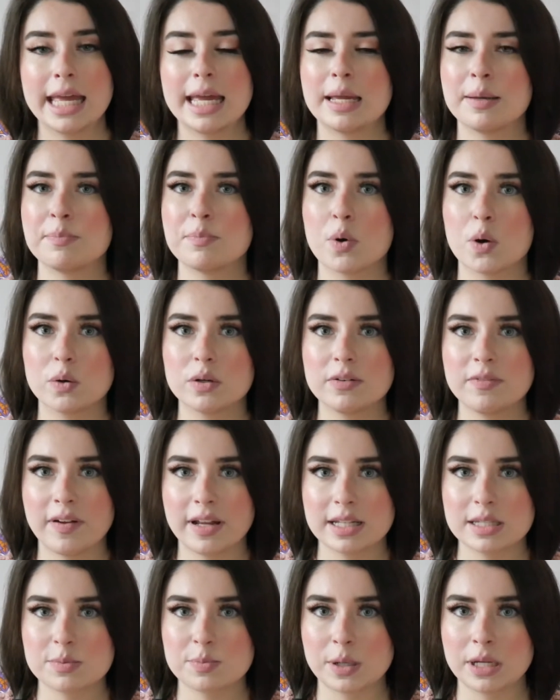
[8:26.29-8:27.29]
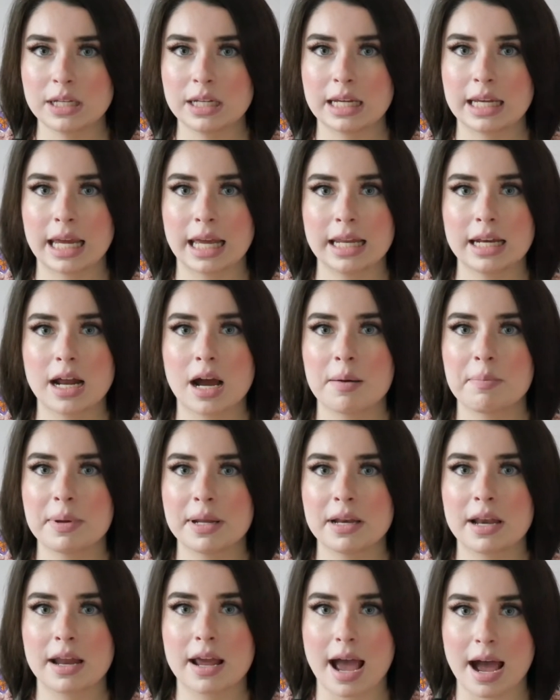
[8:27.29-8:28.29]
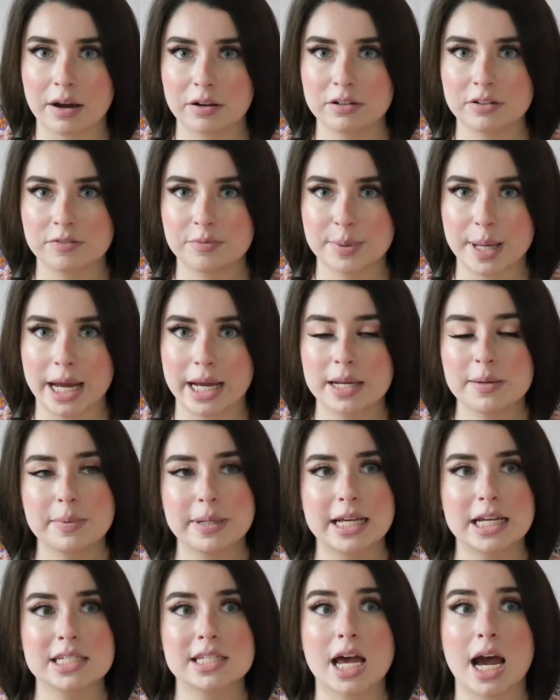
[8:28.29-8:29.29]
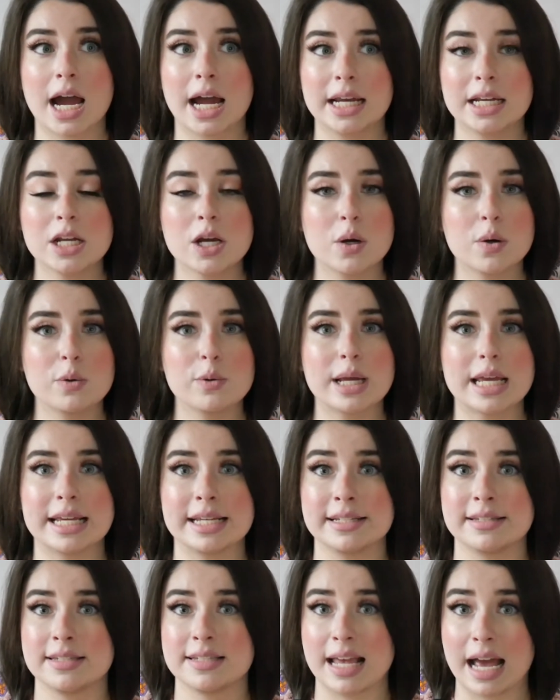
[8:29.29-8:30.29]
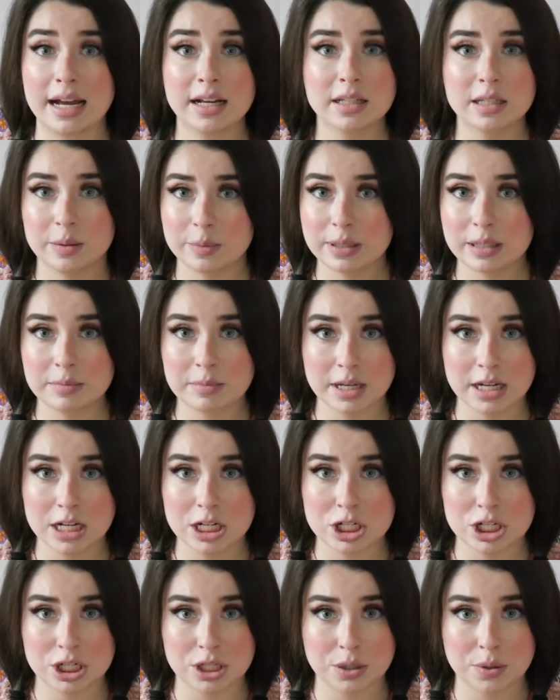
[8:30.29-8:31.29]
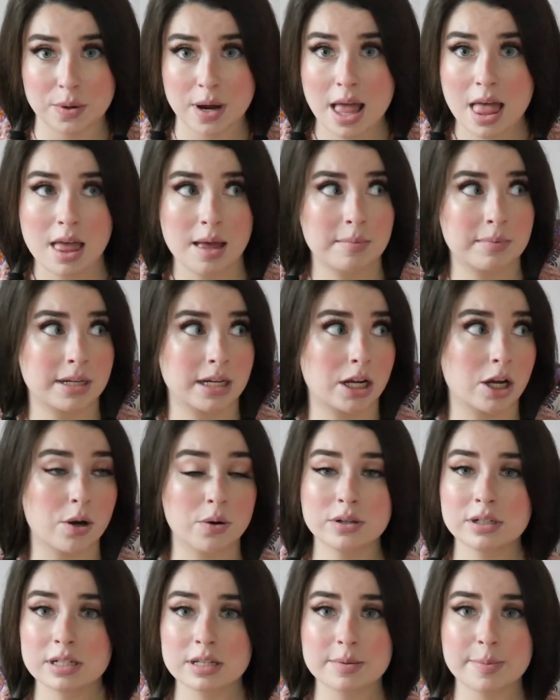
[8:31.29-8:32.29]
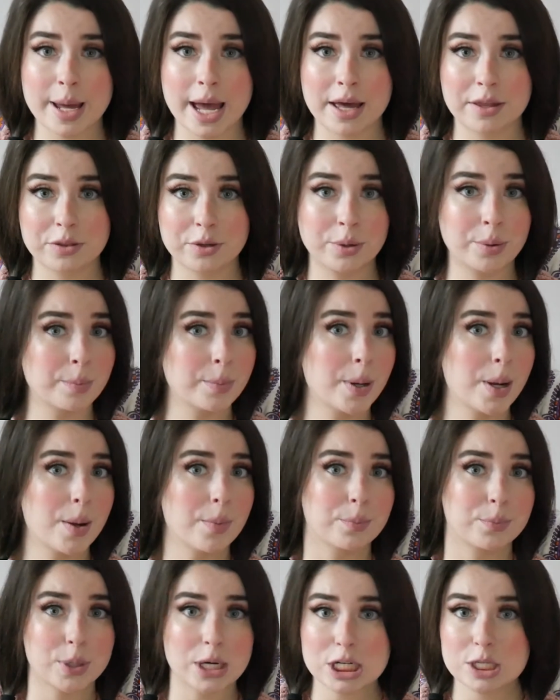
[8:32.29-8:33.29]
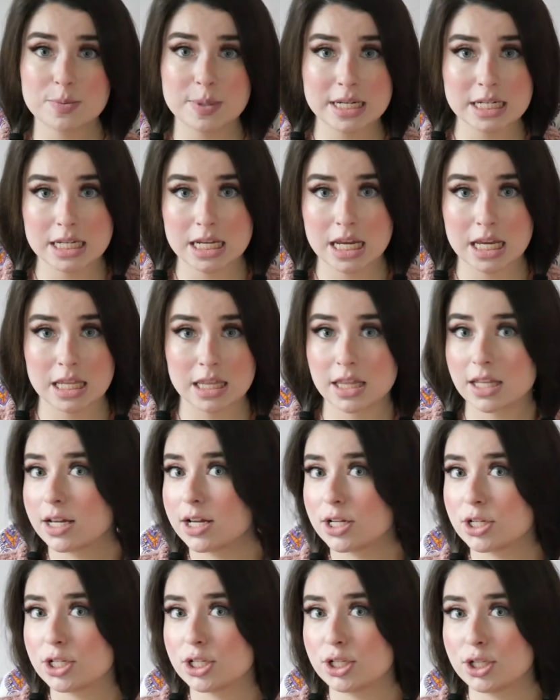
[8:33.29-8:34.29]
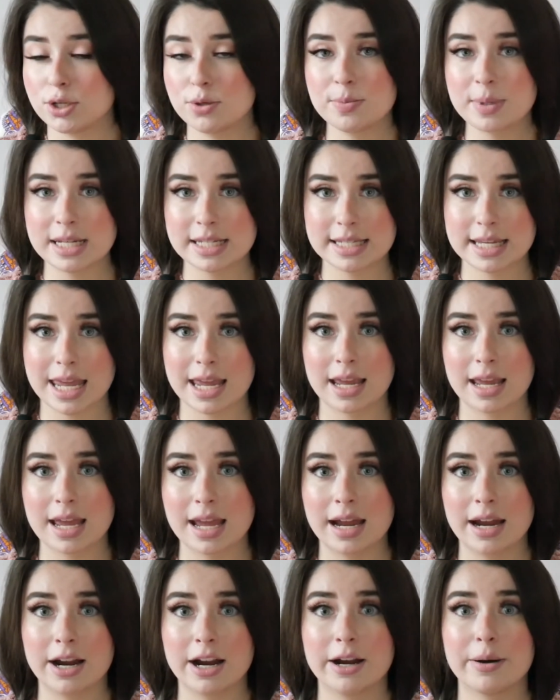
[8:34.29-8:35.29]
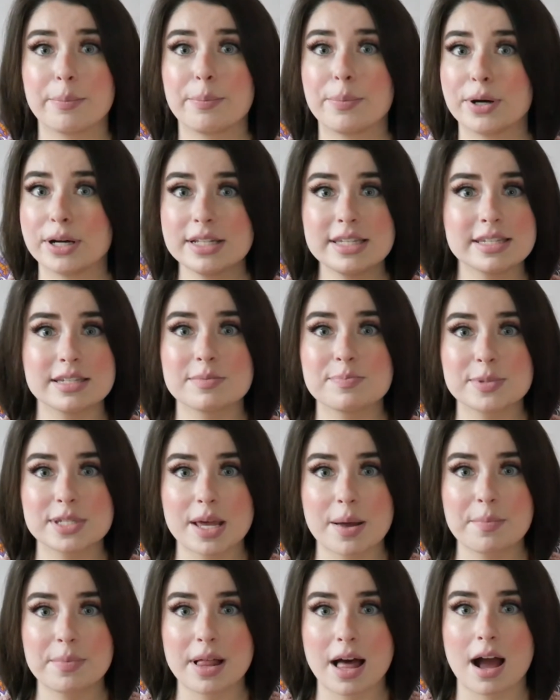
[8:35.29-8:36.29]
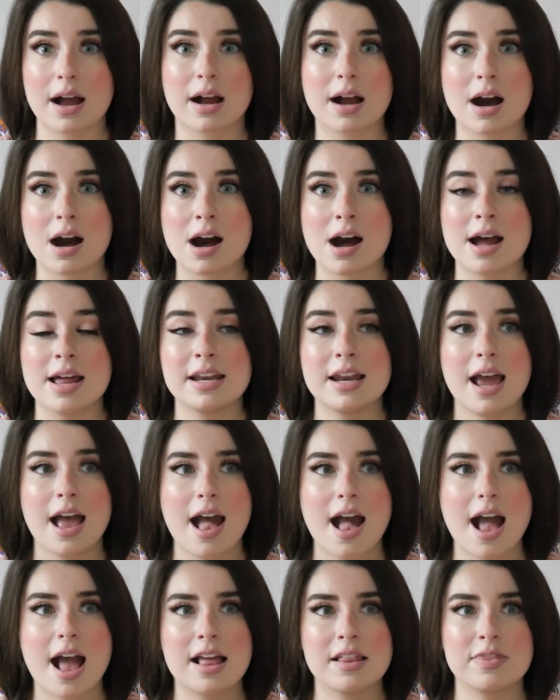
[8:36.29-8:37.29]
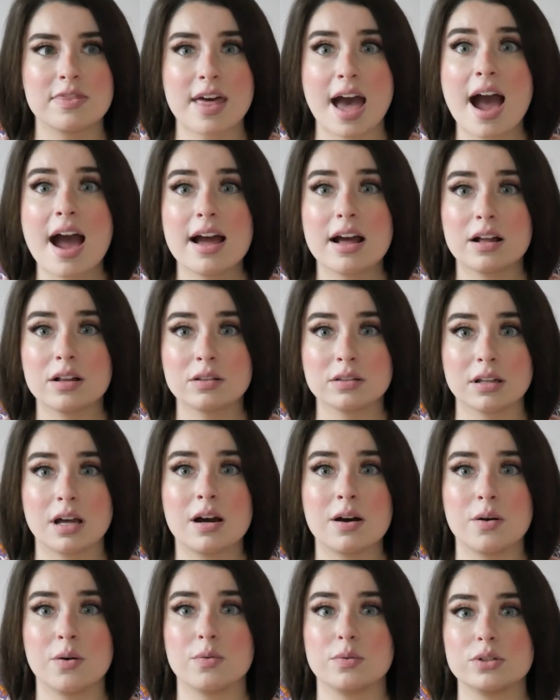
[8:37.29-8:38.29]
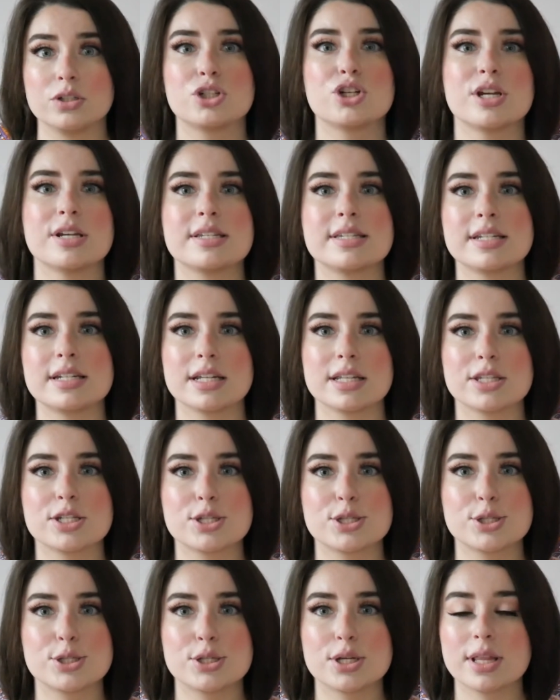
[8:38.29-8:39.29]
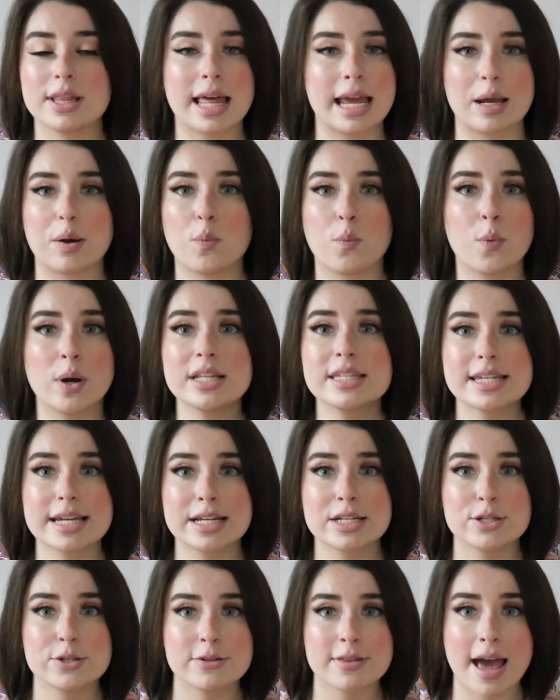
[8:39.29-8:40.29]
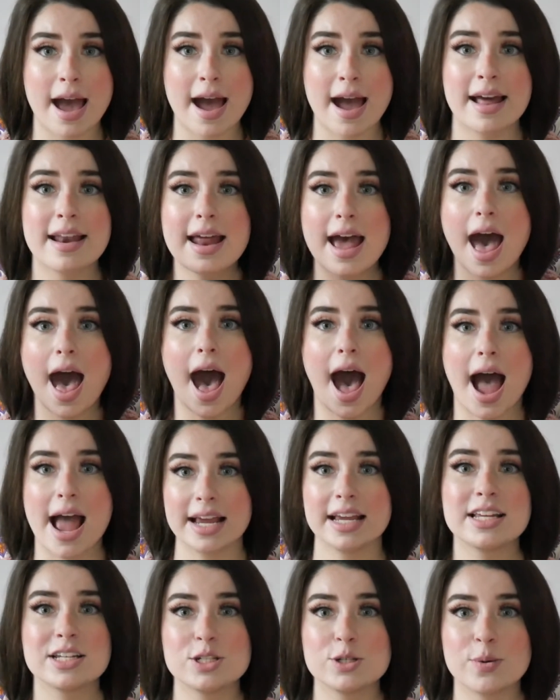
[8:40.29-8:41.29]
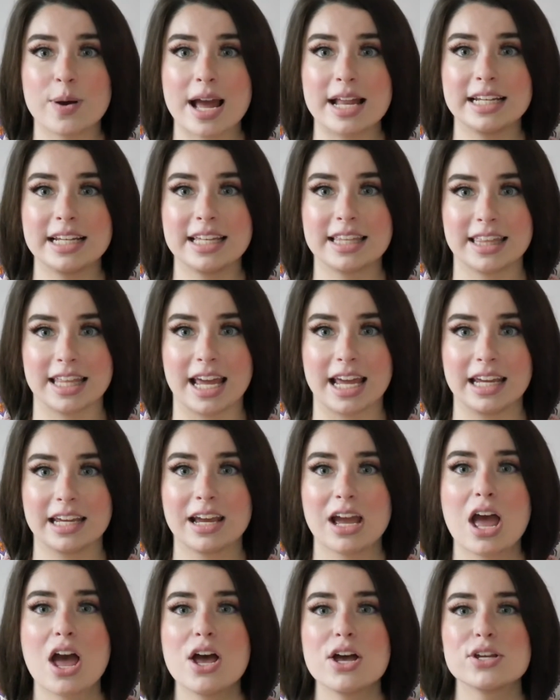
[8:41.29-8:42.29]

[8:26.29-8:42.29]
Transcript: It motivates me to get up and out of bed because I know exactly what I'm gonna do. I'm gonna go into the bathroom, brush my teeth, do my skincare, put some sunblock on, and that alone, just like once I do that, I can do anything.